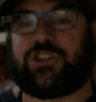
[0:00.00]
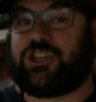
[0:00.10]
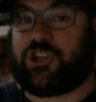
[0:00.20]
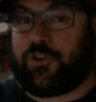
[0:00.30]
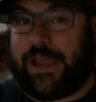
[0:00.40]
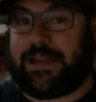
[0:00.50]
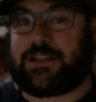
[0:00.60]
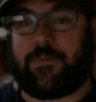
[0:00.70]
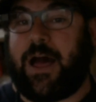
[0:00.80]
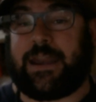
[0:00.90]
curated
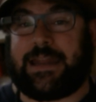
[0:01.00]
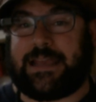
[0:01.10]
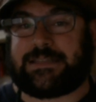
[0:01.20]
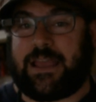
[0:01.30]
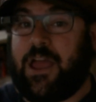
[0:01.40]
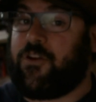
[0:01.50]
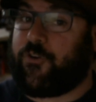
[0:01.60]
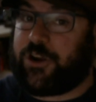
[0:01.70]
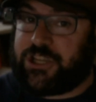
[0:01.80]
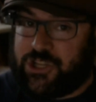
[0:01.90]
commodities
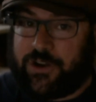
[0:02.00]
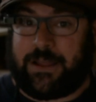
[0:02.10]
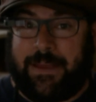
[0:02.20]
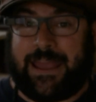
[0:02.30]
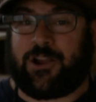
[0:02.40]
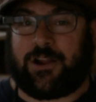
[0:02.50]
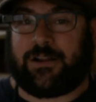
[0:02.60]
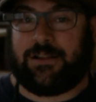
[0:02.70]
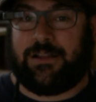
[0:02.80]
for a discerning maker.